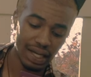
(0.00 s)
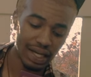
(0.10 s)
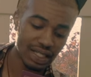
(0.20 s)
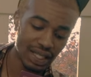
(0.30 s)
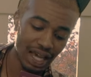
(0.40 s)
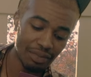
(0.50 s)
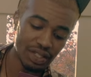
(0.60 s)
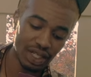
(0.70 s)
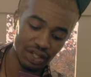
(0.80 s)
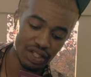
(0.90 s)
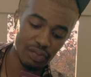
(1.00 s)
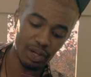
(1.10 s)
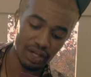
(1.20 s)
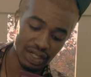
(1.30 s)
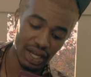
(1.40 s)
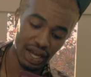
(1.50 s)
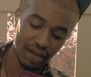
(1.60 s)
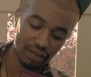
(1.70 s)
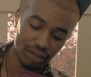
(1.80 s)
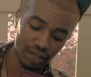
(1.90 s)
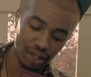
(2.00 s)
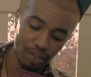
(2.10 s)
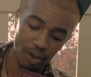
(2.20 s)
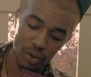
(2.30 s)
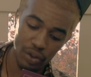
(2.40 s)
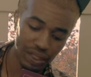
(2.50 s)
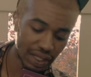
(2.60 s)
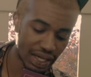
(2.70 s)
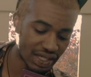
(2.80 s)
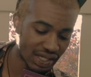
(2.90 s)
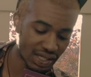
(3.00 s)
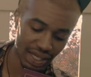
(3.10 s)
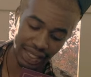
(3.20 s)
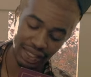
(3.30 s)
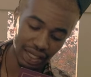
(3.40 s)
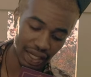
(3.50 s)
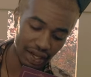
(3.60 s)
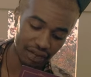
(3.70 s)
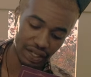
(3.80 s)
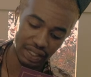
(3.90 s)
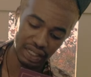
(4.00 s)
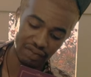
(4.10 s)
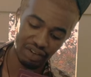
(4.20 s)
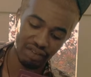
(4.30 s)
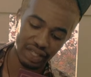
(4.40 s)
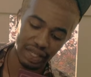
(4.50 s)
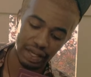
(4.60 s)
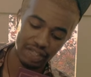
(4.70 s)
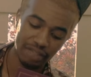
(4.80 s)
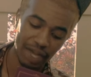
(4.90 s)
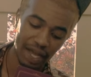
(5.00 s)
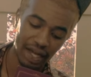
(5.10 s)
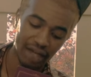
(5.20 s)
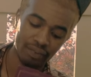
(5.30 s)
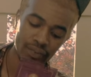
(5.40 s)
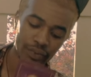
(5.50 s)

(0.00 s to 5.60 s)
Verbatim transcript: It's time to set this burden down. Keep only the lessons and the love and leave everything else behind.